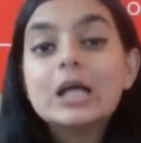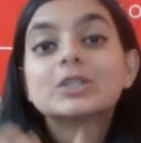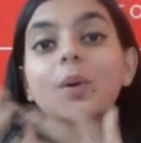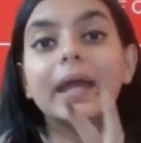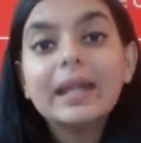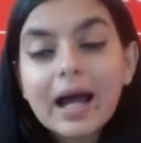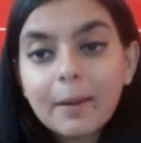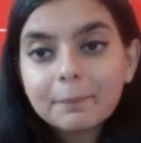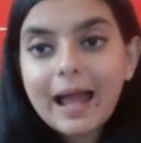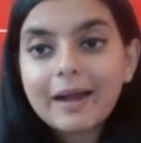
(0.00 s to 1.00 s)
So in
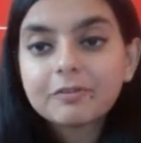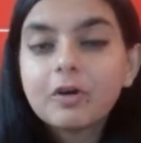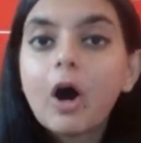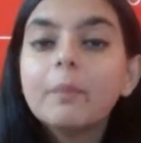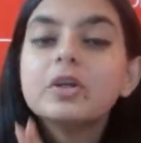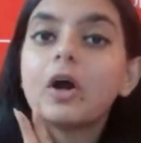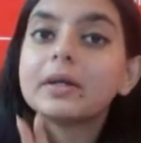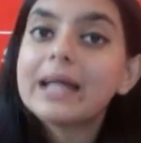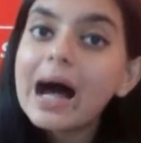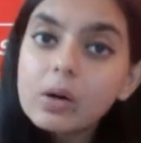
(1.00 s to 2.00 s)
our platform, your
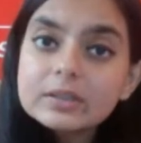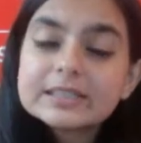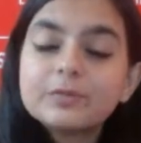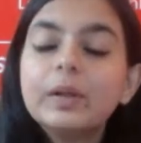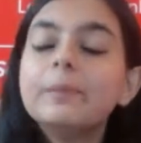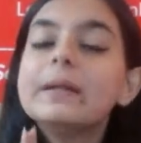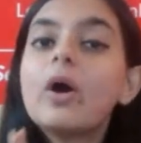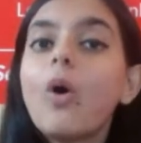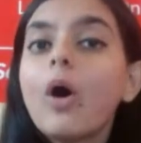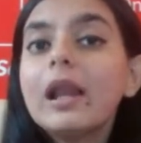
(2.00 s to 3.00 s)
doubts will be
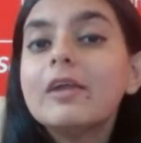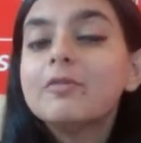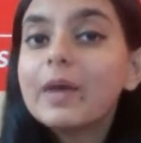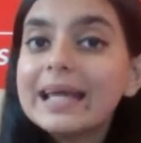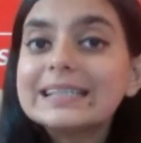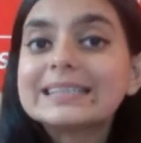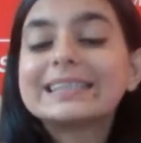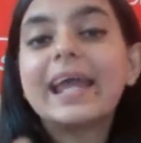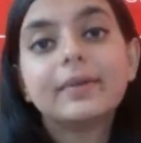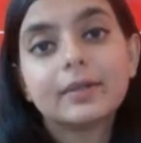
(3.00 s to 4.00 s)
always
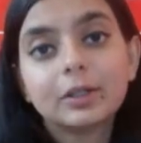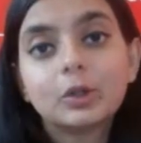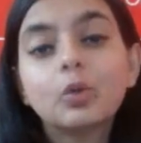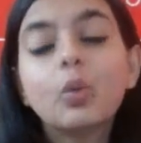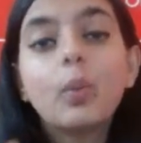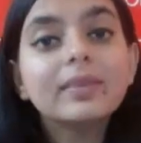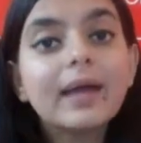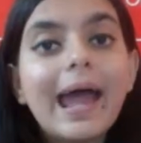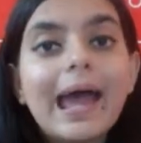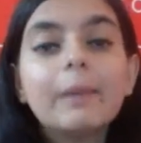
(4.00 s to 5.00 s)
catered to with
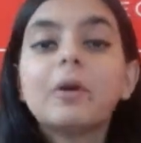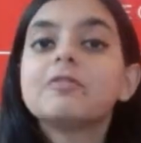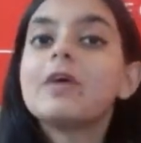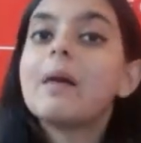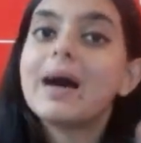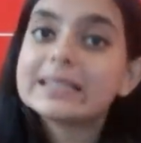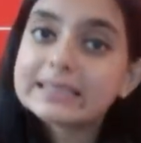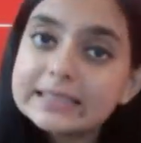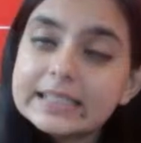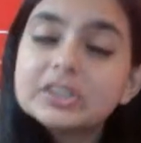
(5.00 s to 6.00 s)
the help of our
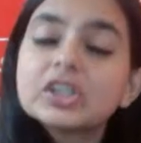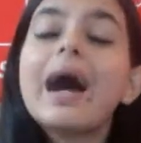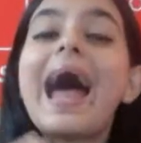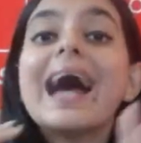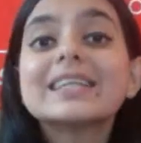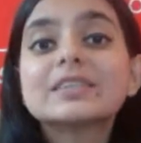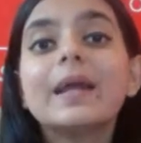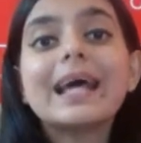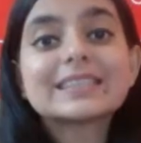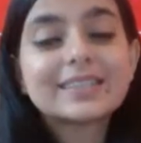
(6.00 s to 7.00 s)
master teacher as
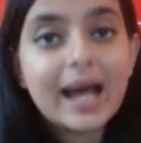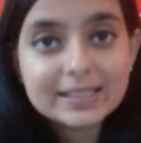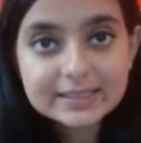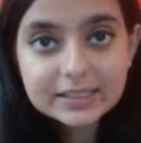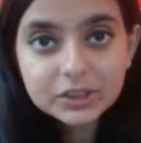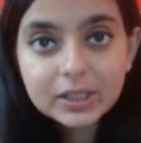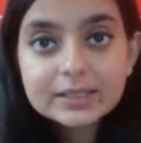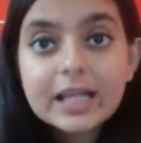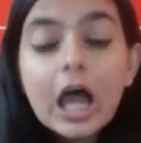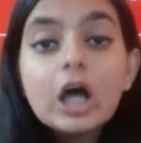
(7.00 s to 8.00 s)
well as class
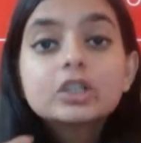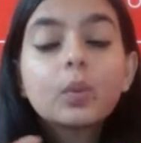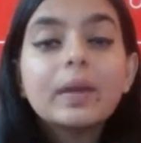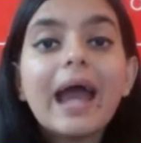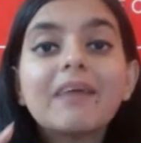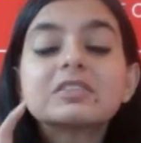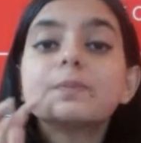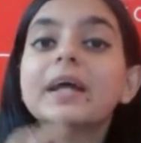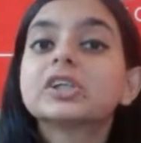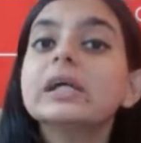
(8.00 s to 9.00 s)
teachers. So we have
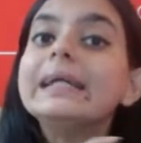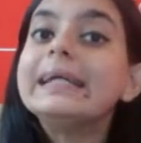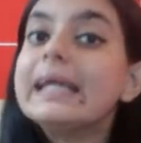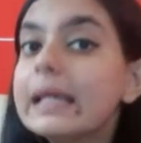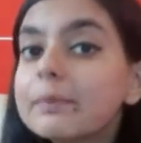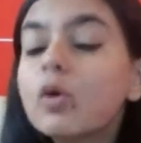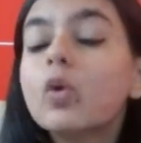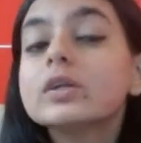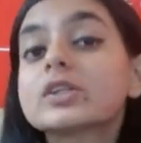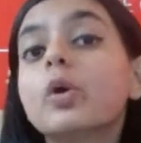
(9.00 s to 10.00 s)
special team
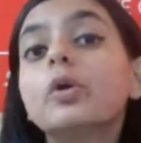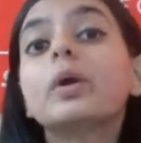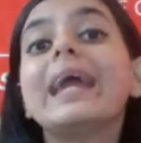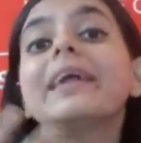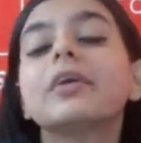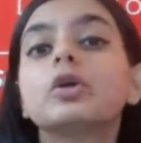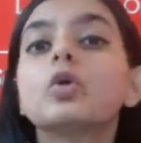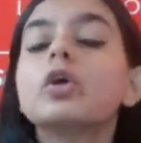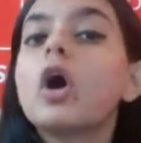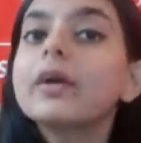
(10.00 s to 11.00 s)
who is going to cater
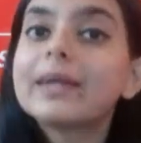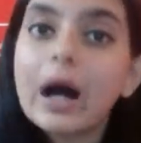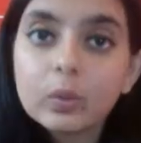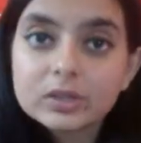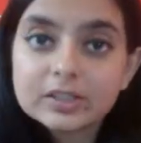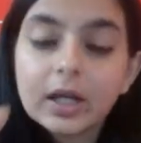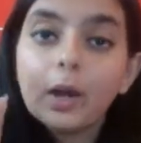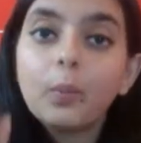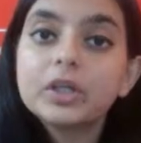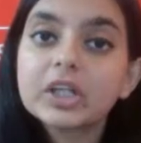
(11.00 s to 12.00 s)
to your doubts,
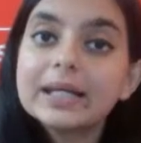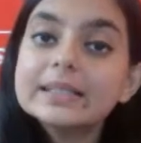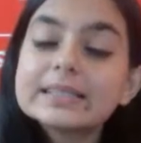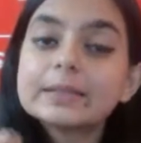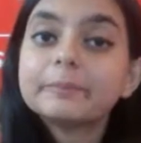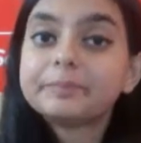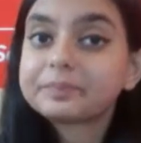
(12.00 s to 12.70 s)
which is